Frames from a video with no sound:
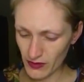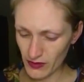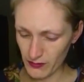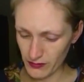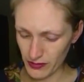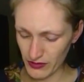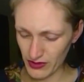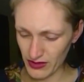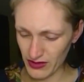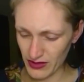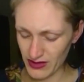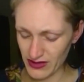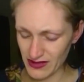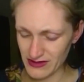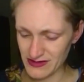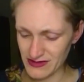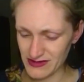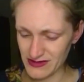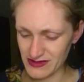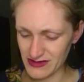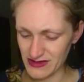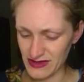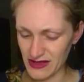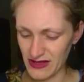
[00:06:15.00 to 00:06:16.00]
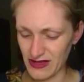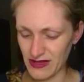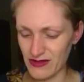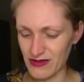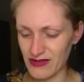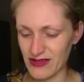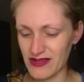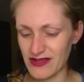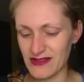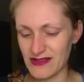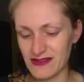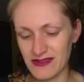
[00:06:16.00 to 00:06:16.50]
But it's, you know,
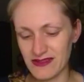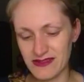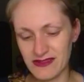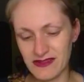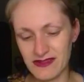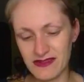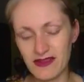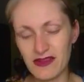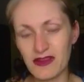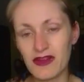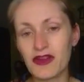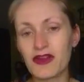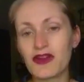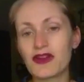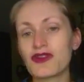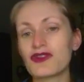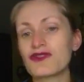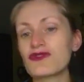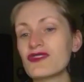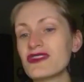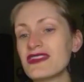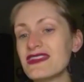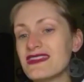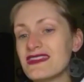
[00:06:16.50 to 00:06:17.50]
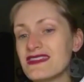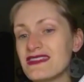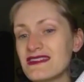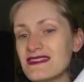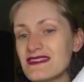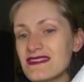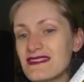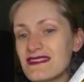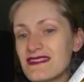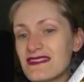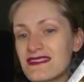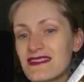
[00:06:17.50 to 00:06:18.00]
it's
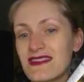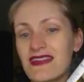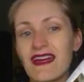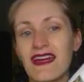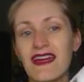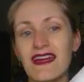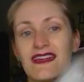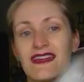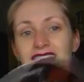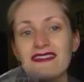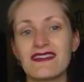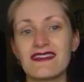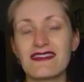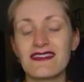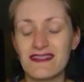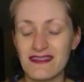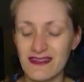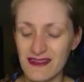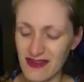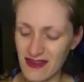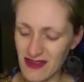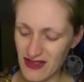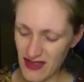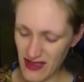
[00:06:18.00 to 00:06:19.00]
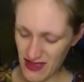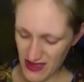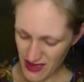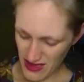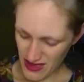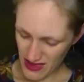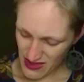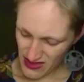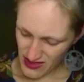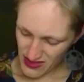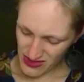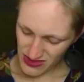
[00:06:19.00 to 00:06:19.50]
greens and
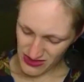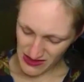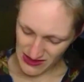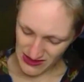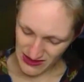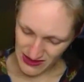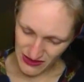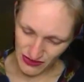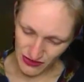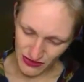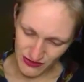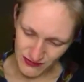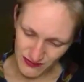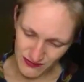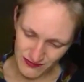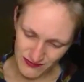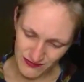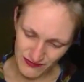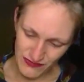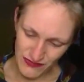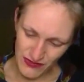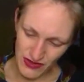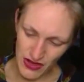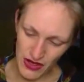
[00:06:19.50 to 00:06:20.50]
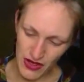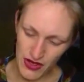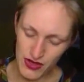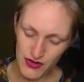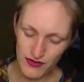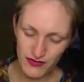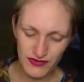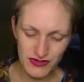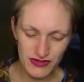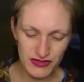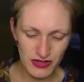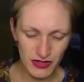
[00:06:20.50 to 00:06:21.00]
they're not
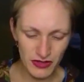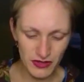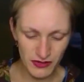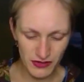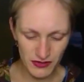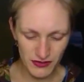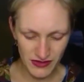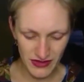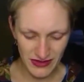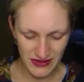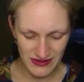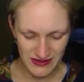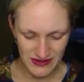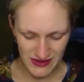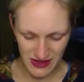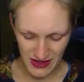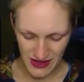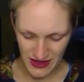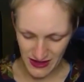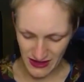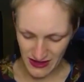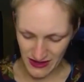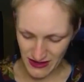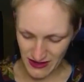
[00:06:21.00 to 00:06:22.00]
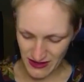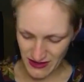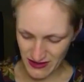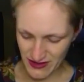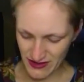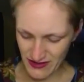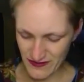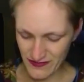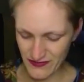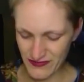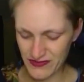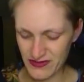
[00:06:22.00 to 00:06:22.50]
over the top greens, they're
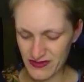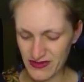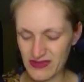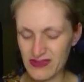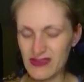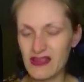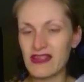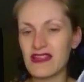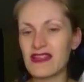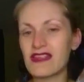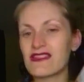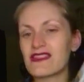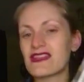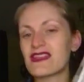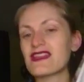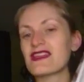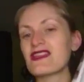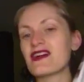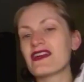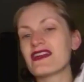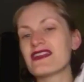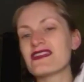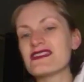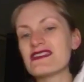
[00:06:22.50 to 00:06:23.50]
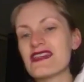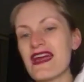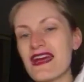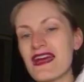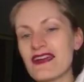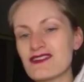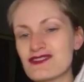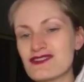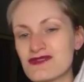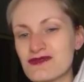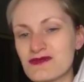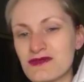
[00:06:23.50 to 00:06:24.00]
like
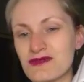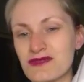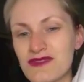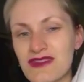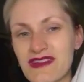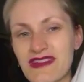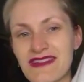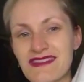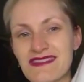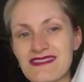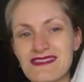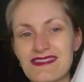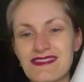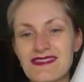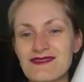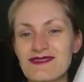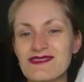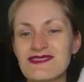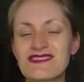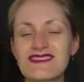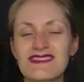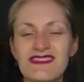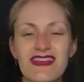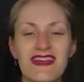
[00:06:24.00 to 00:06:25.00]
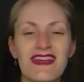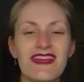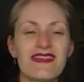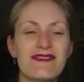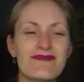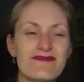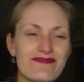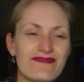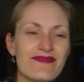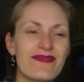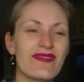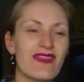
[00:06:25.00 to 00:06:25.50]
natural greens. And I'm just like,
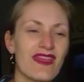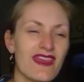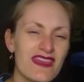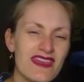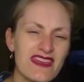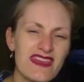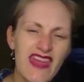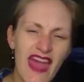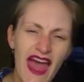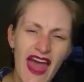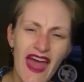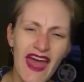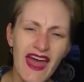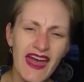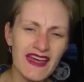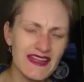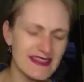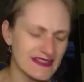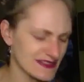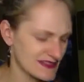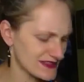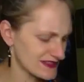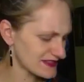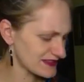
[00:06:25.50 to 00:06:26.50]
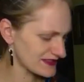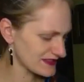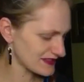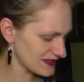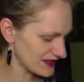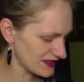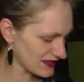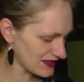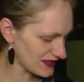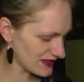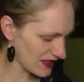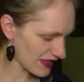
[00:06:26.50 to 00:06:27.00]
yes.
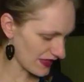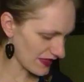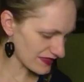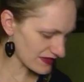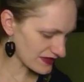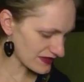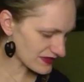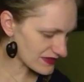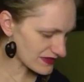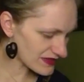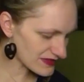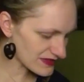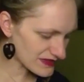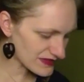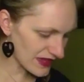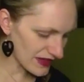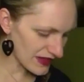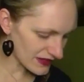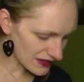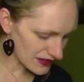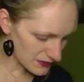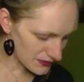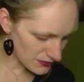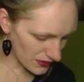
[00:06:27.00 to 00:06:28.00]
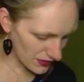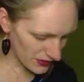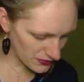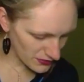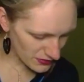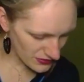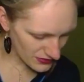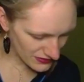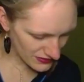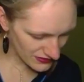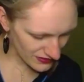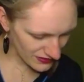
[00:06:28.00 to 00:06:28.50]
This is exactly what I
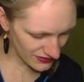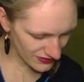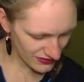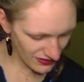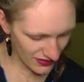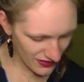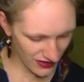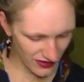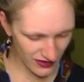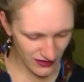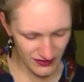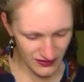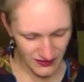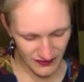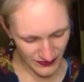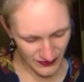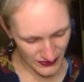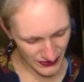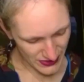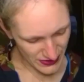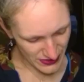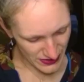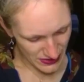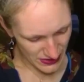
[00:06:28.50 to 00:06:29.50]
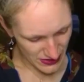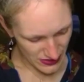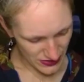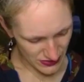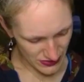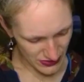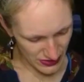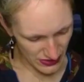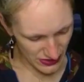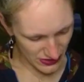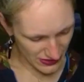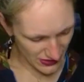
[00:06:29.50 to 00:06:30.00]
want to see. And
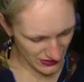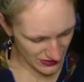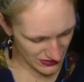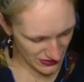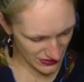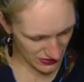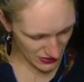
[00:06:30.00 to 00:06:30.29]
then I had